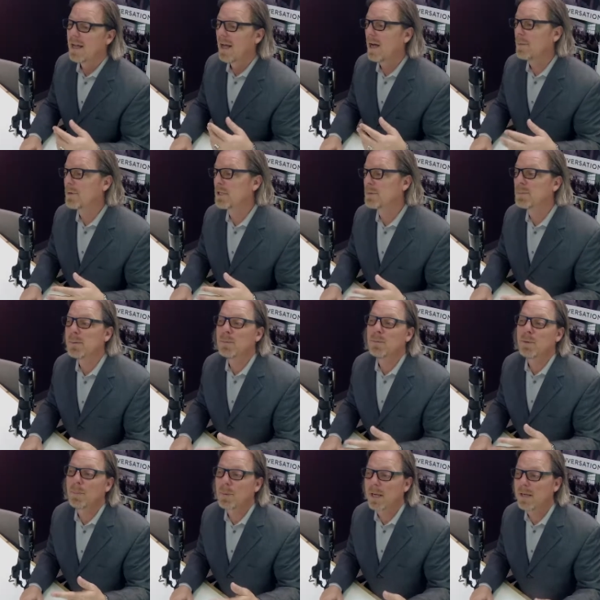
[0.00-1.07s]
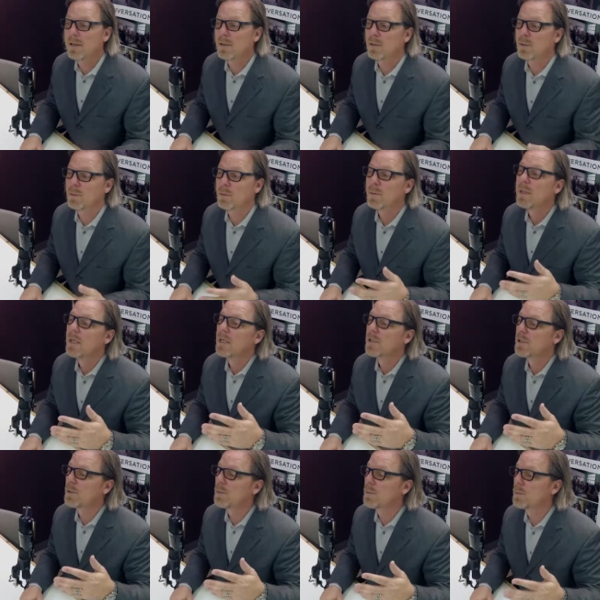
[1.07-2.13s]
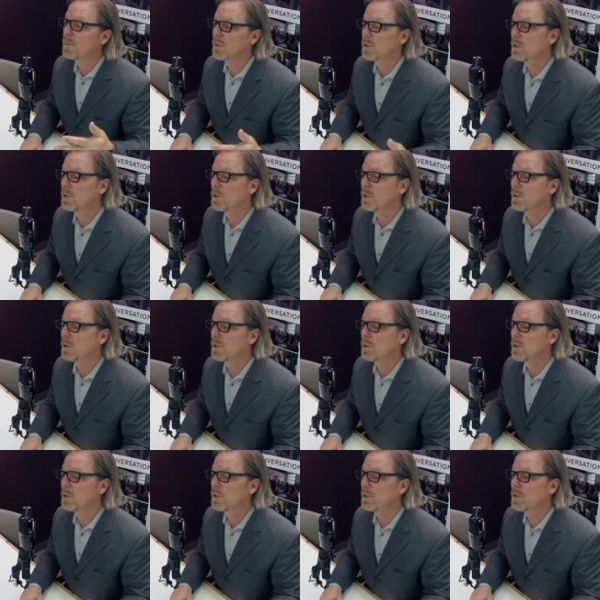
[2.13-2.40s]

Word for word: how much people will pay you to